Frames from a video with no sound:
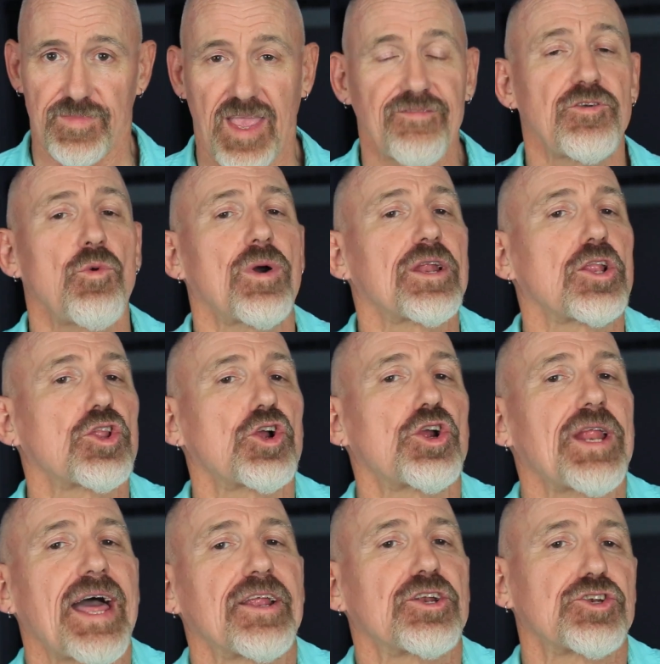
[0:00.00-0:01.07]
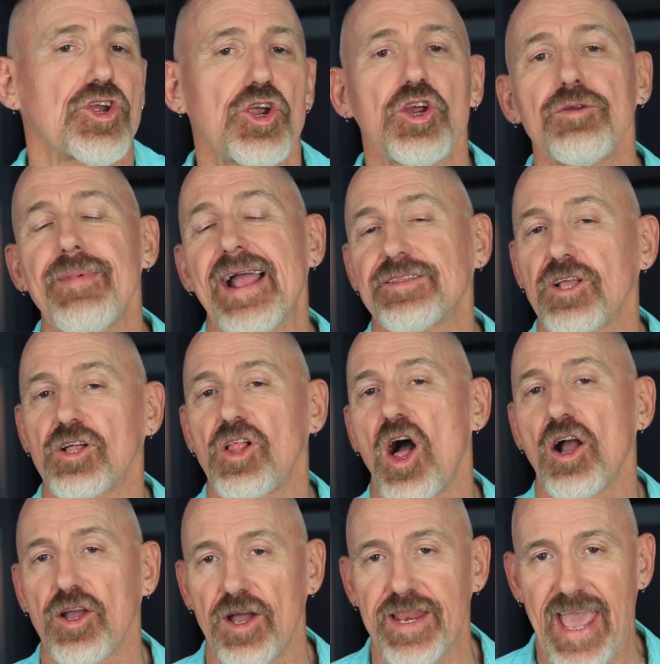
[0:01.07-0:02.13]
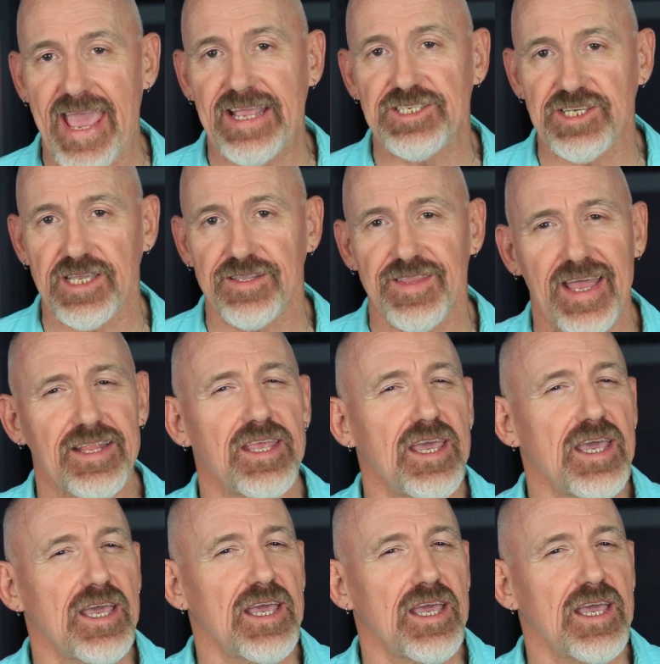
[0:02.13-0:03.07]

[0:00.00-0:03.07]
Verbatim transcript: if you want to learn how to turn back the clock on aging, then